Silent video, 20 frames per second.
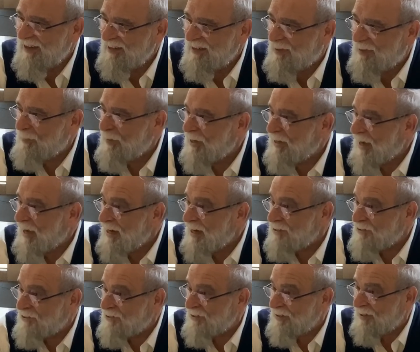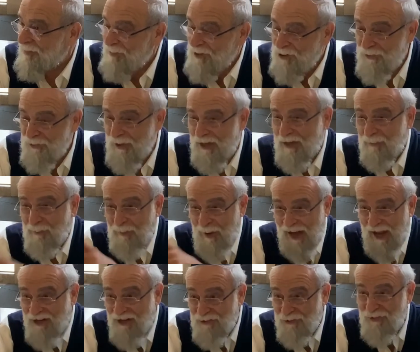To be constant, that means you have a
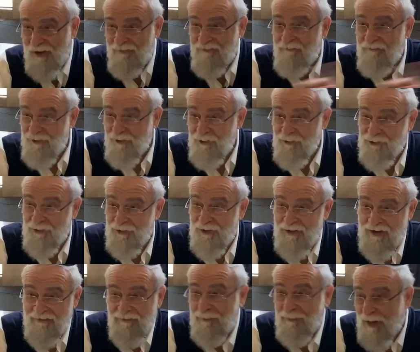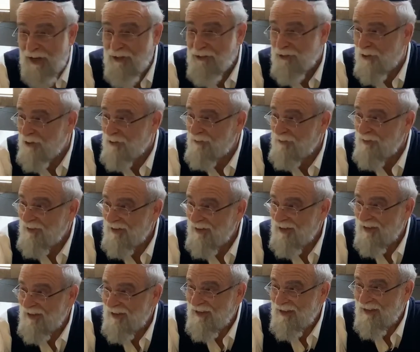past, you have a future, and you have a present.
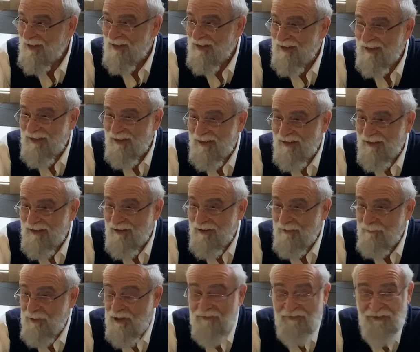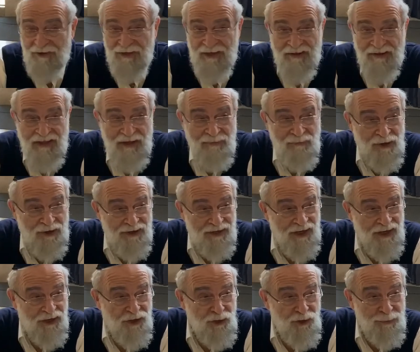But if you're nothing more than
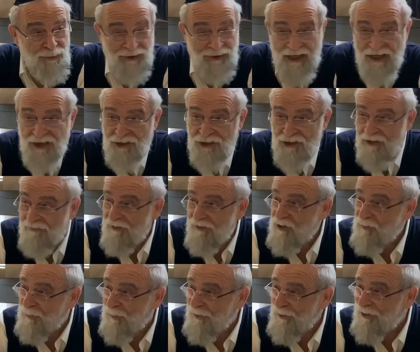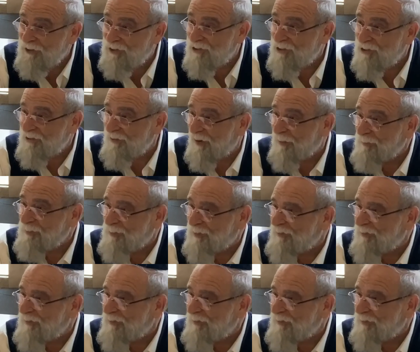an accumulation of experiences, the ups